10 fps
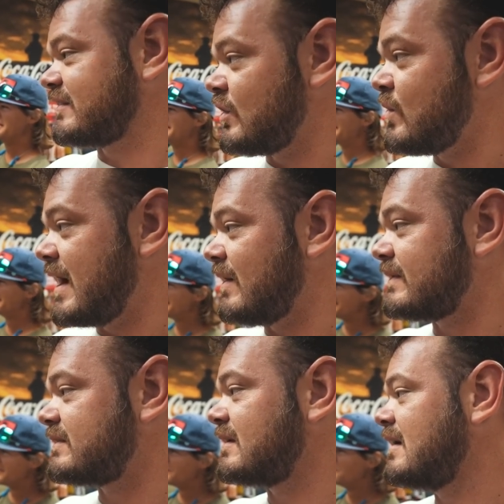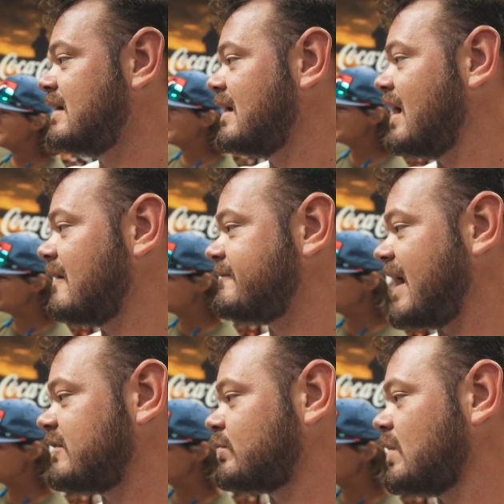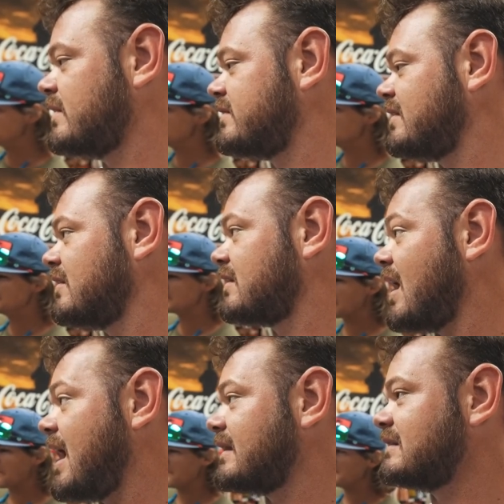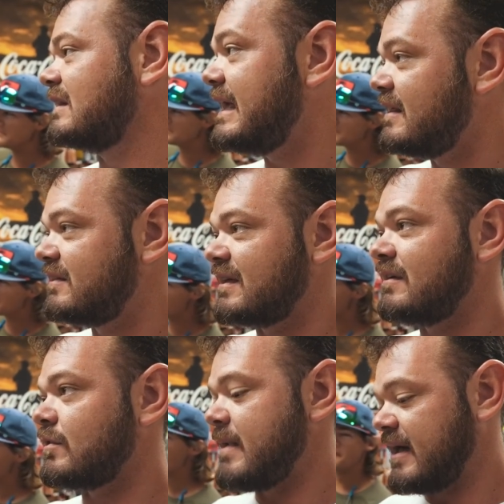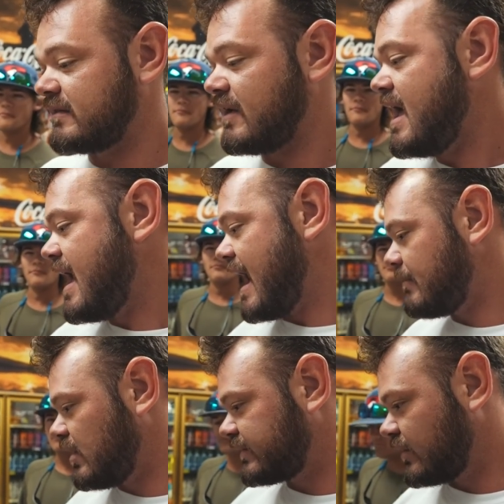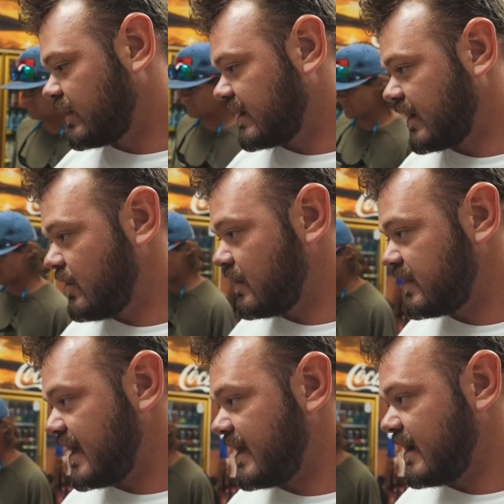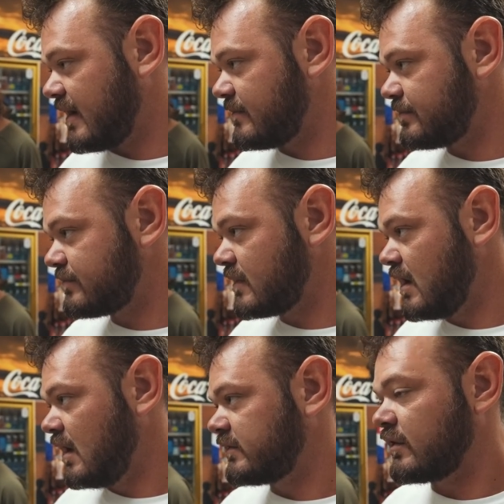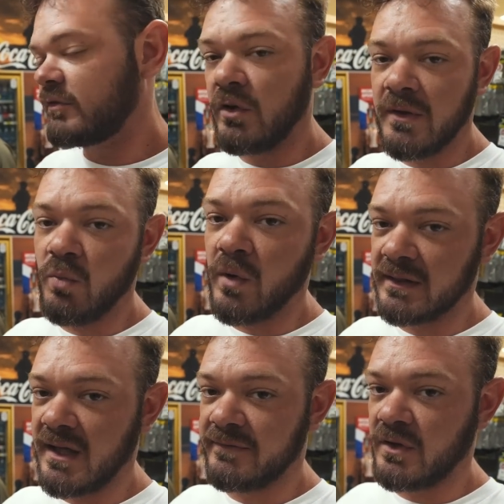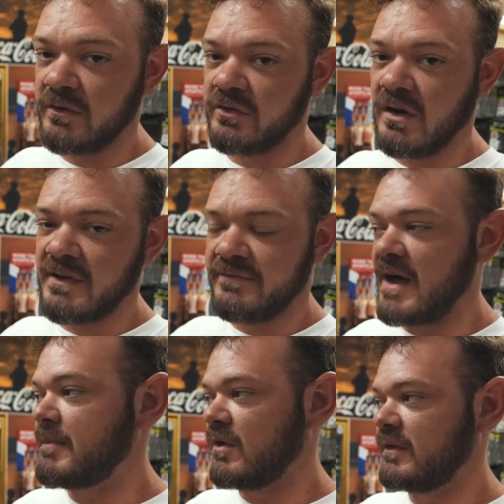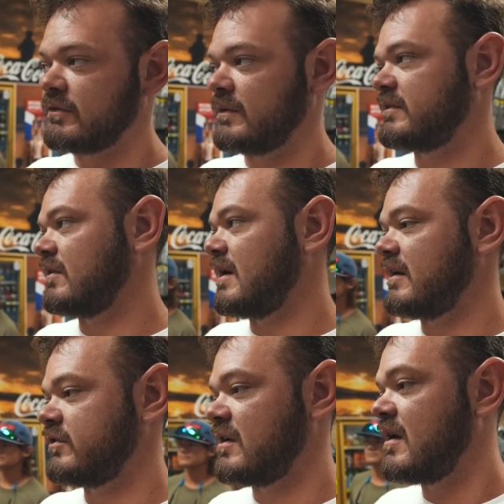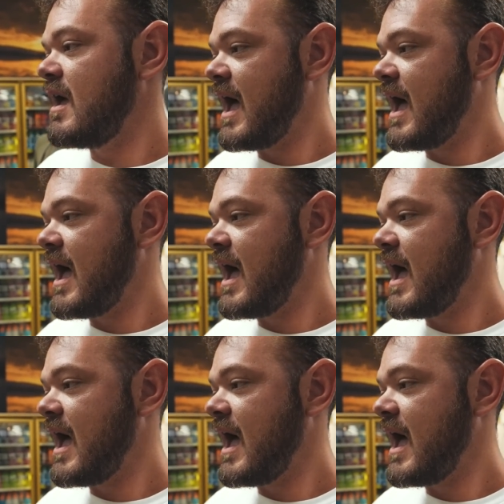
a two ounce uh, fast rolling series. Golly, these things are massive. I'm also going to go with a... Um, so there's only one left on the shelf if I bought this one, so I'll show you.